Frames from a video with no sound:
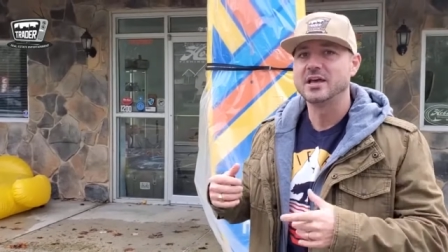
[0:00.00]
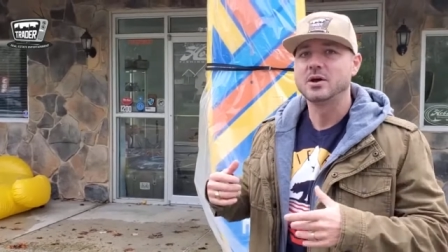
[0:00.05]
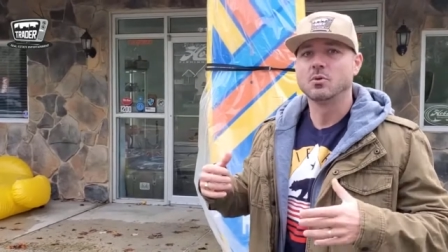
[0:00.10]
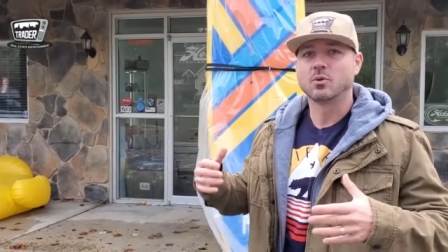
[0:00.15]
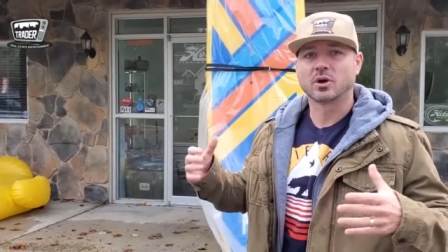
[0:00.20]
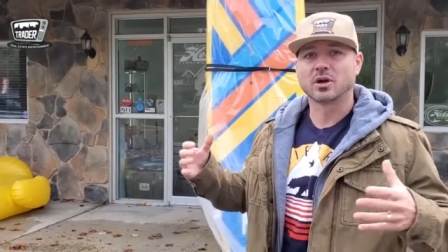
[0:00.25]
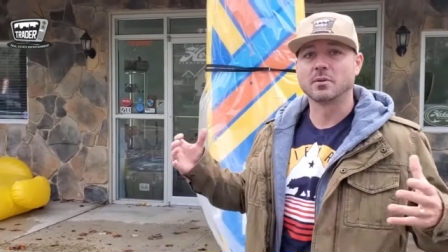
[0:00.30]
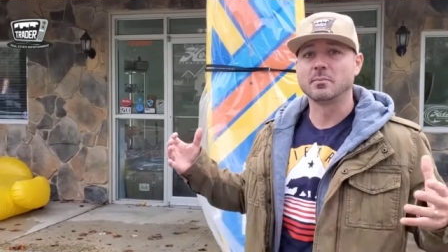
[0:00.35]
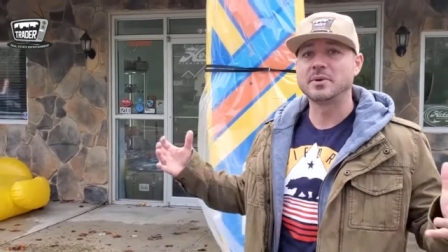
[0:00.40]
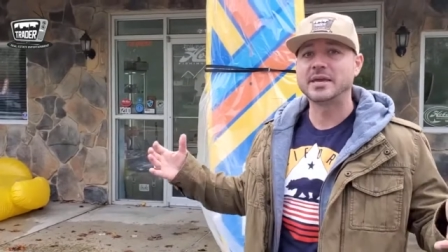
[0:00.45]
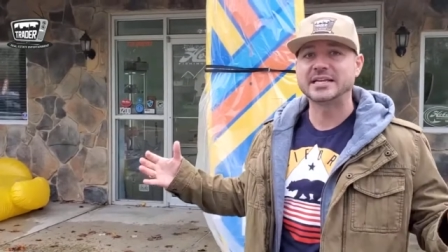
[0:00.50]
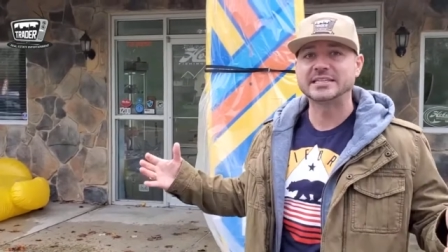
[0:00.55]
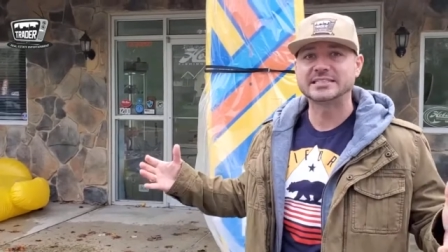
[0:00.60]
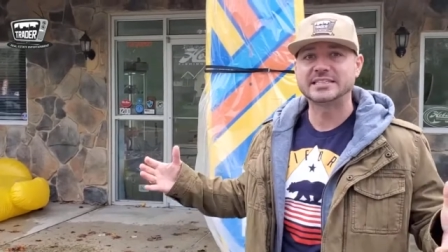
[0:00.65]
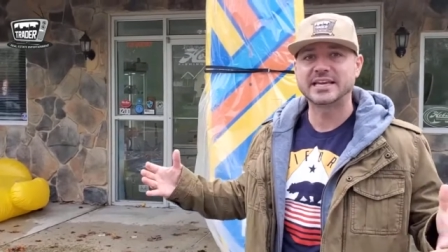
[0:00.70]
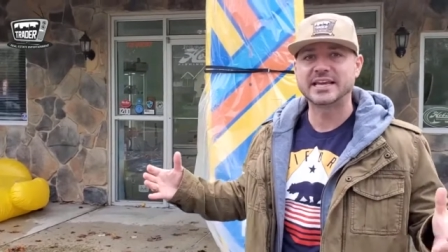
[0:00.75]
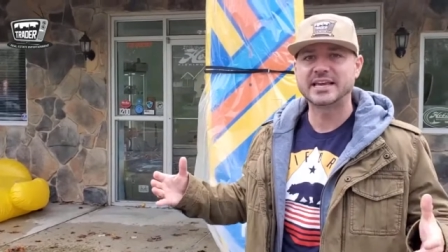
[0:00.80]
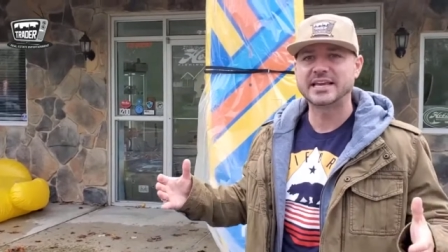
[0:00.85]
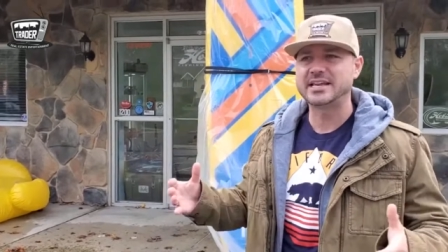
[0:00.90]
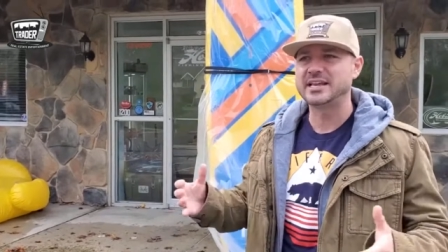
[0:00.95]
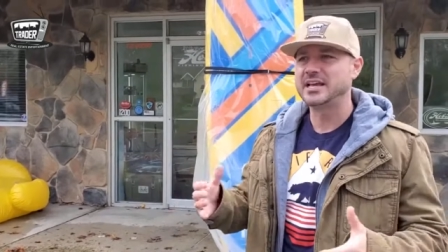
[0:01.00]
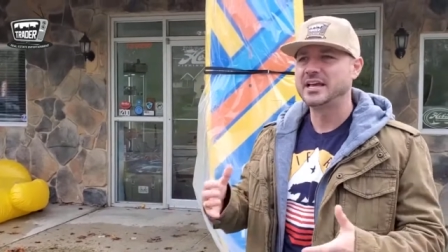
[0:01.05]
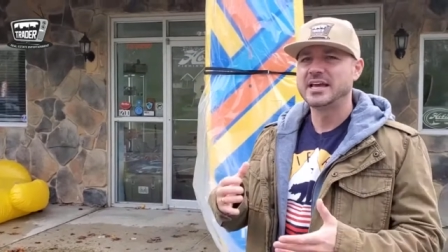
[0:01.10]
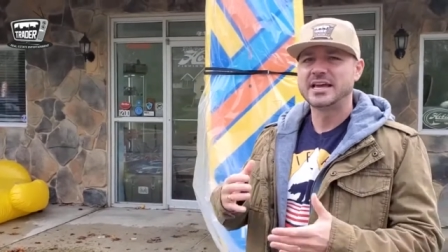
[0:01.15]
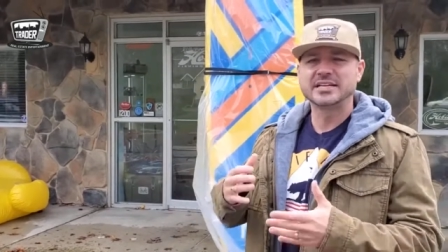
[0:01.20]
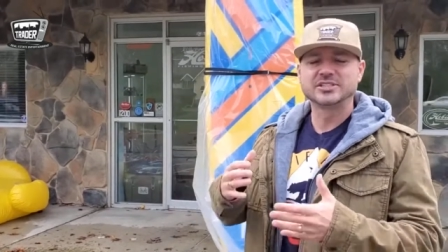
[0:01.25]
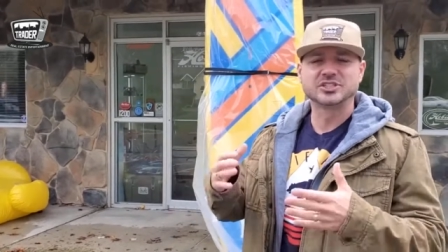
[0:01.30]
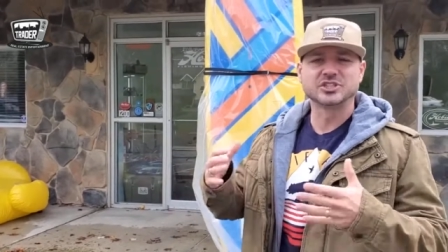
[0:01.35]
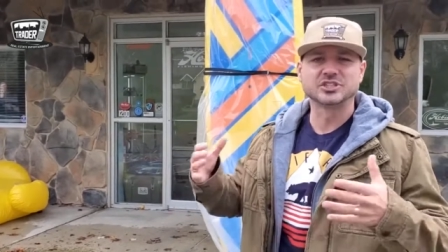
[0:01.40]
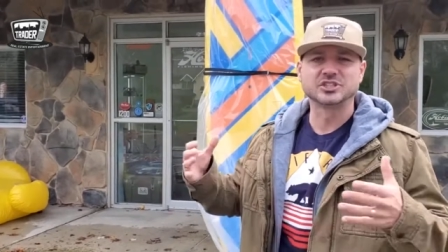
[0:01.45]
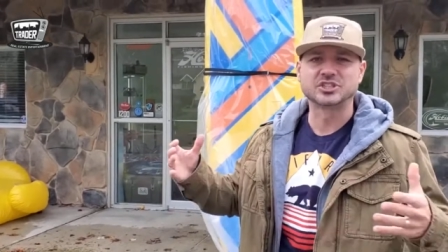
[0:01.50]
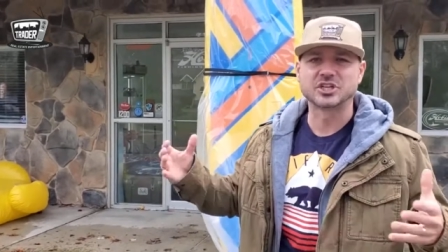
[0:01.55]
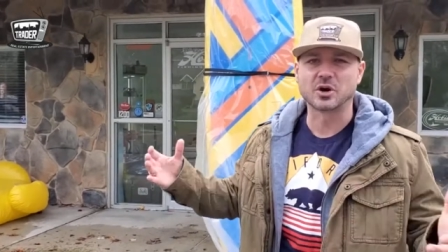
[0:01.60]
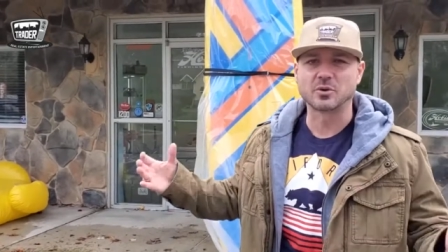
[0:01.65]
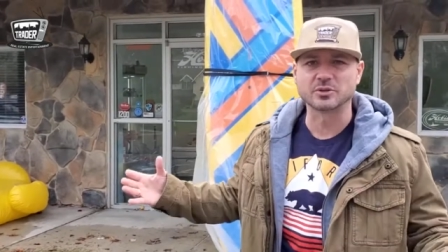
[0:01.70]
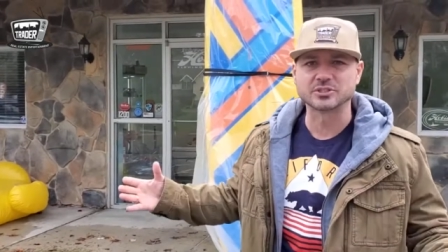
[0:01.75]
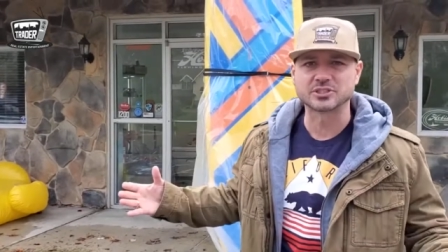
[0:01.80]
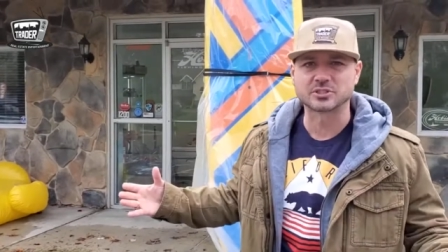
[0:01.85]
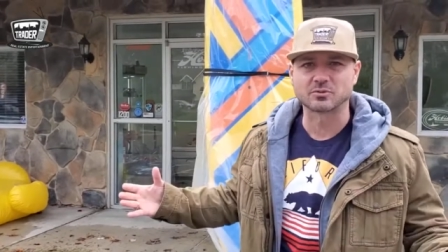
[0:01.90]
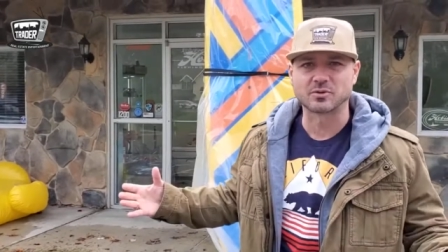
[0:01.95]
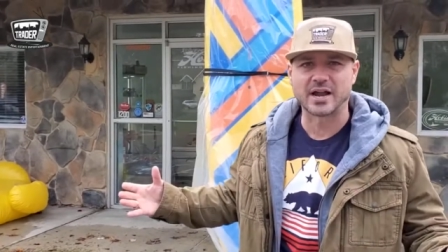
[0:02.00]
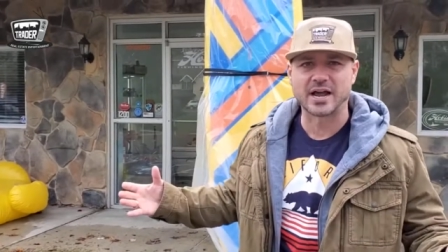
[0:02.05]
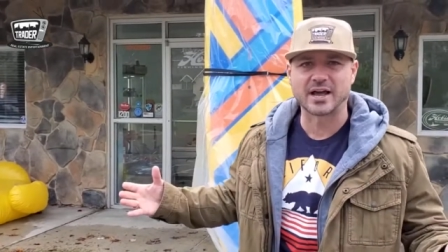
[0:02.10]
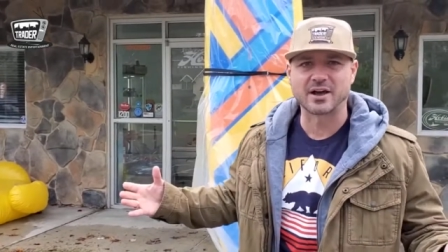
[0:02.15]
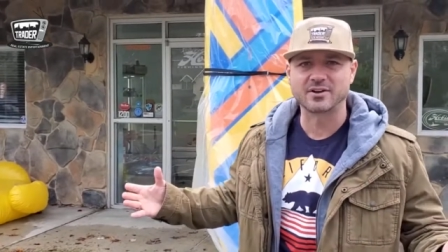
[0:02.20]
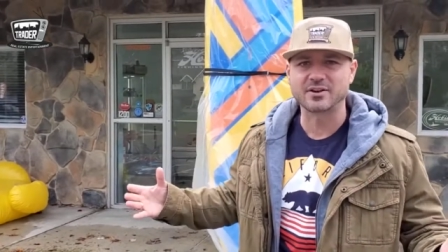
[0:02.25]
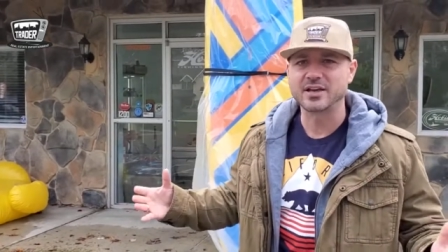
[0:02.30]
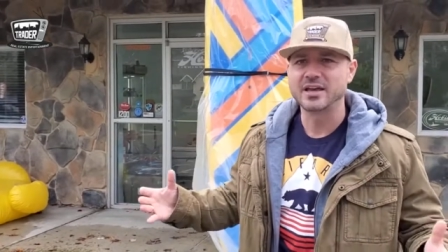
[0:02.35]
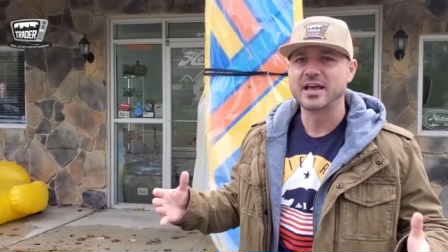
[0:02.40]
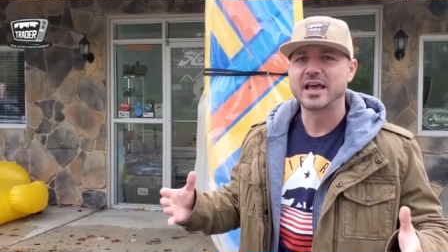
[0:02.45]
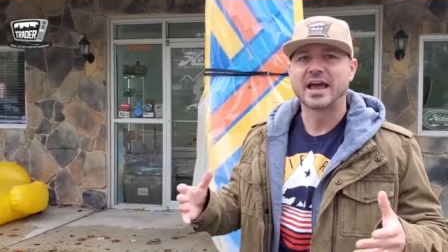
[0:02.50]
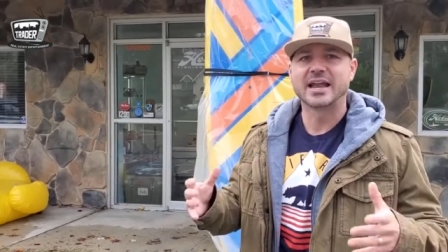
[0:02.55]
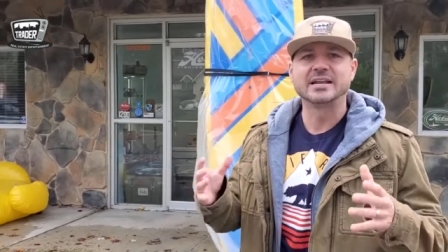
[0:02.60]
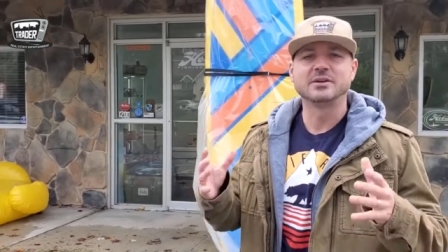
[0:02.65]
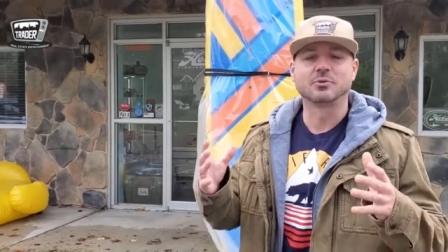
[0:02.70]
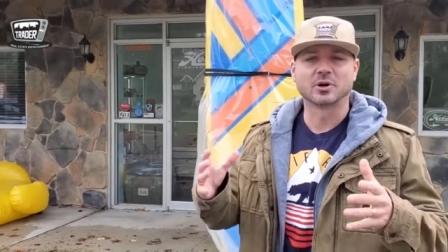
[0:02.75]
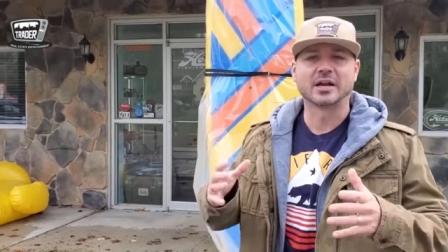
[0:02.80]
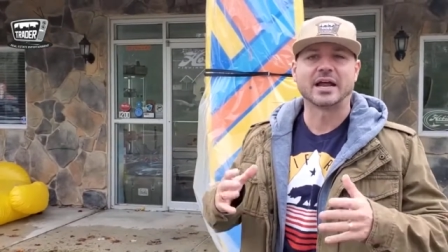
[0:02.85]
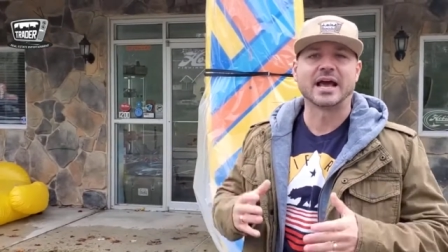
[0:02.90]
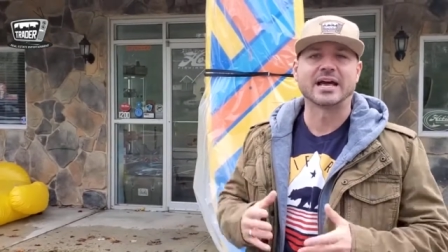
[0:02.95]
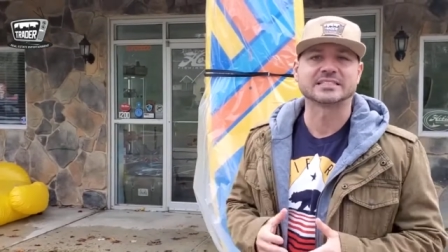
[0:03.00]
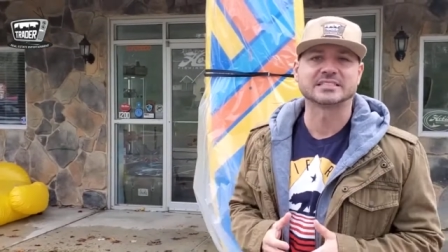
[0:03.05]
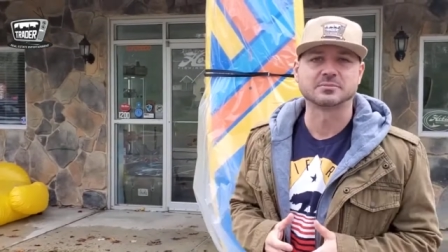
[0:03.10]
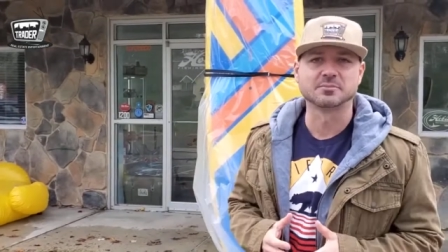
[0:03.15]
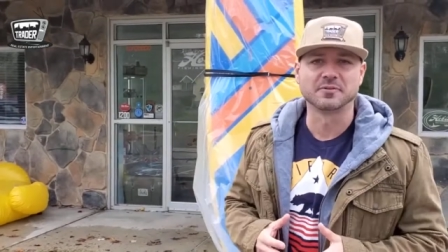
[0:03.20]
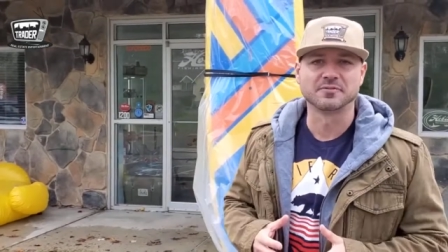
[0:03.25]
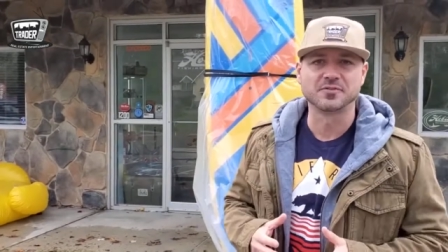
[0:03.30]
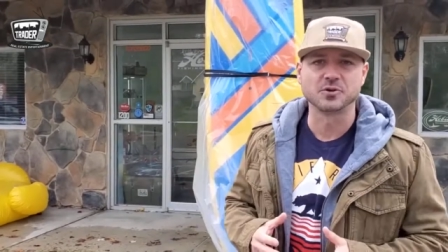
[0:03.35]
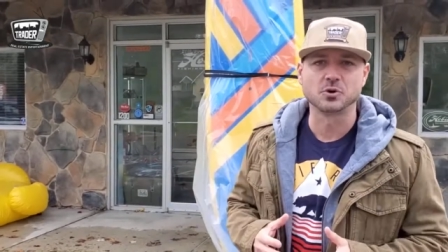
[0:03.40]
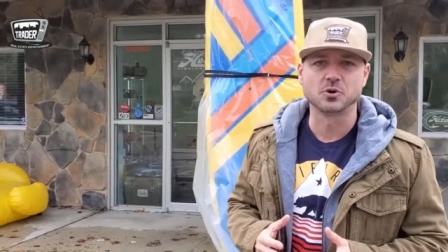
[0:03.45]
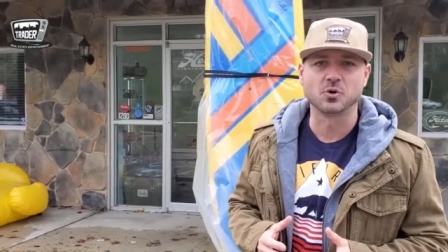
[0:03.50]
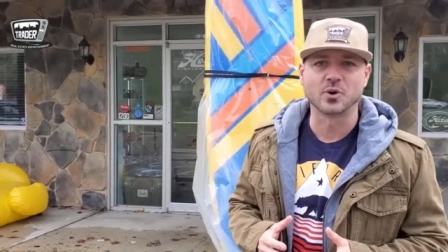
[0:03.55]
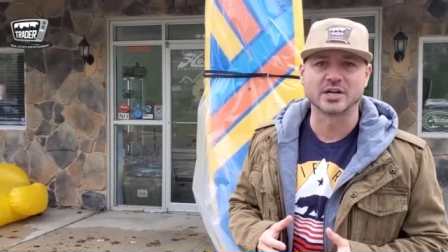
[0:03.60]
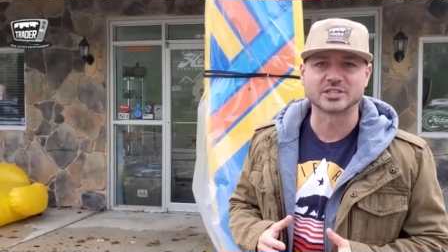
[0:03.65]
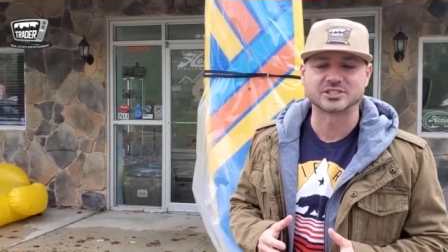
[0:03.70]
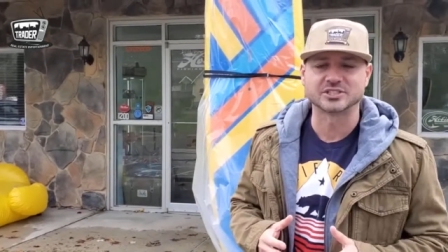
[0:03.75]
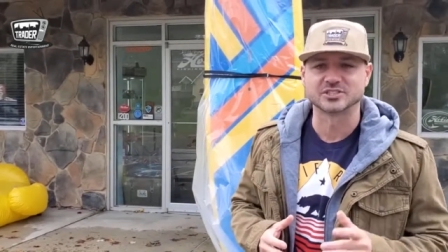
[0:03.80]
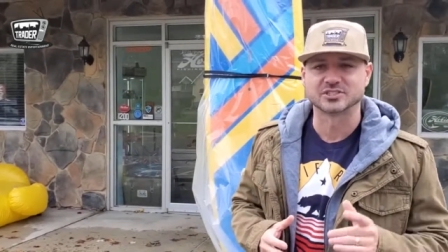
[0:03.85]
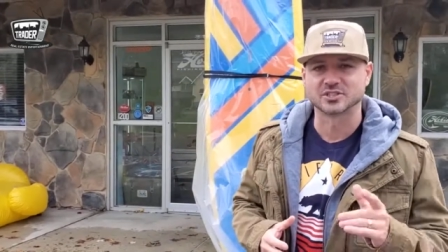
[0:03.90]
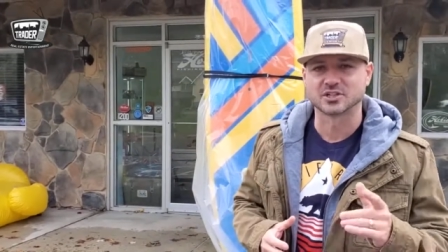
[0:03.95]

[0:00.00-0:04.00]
we're gonna meet Dean, he's gonna show us around, and we're gonna ask him a few questions.